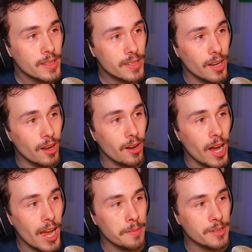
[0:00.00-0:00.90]
So
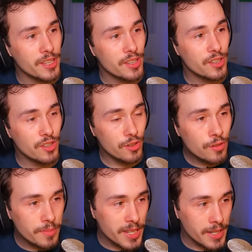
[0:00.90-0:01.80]
I'm
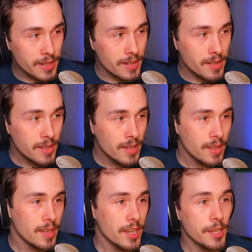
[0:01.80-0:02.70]
assuming
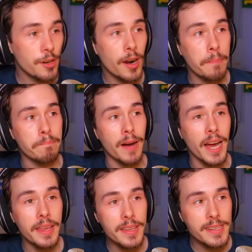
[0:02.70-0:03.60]
either I
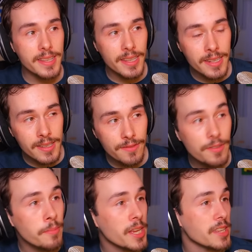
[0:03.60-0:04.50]
buy these things
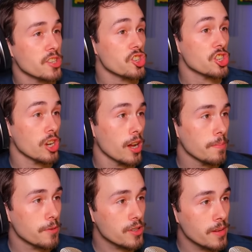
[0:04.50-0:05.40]
from like the
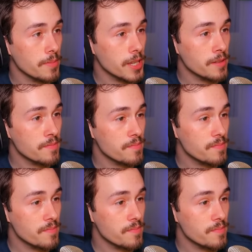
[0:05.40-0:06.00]
shop or something,